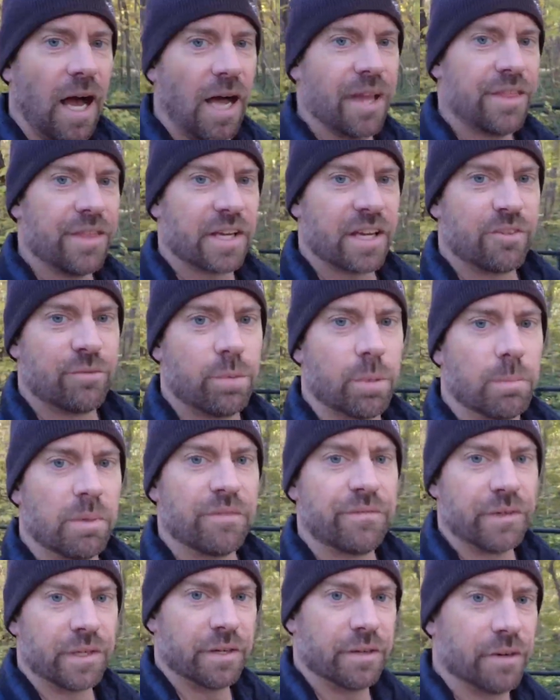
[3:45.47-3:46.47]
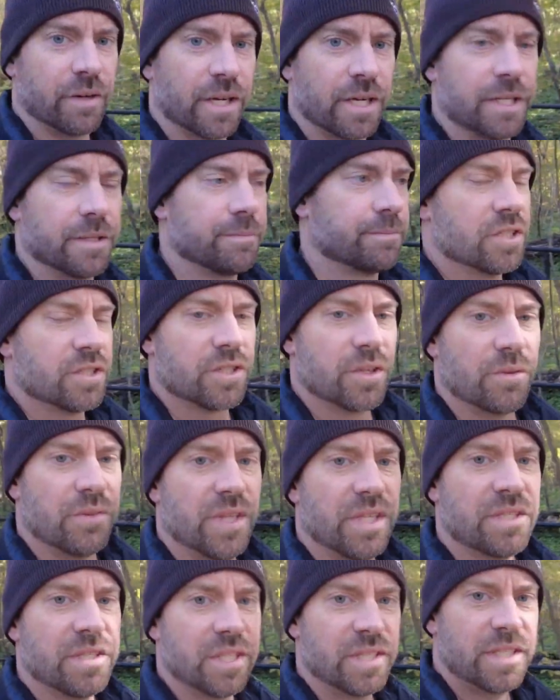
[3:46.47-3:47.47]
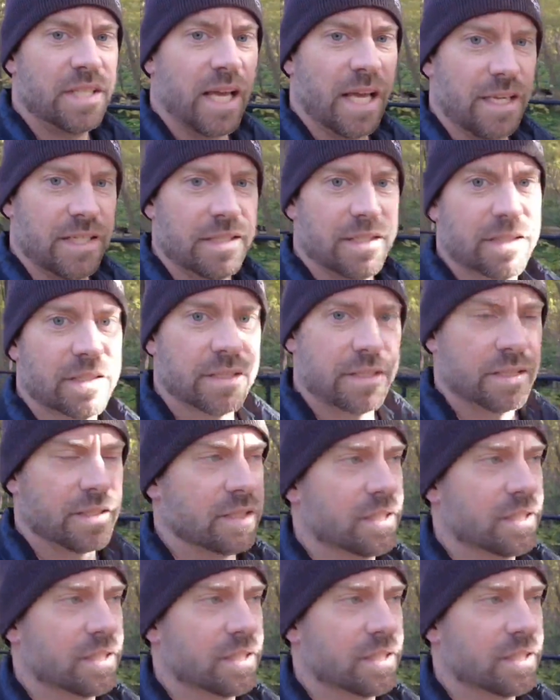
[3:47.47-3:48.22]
I think I've put my finger on it. So this is nice,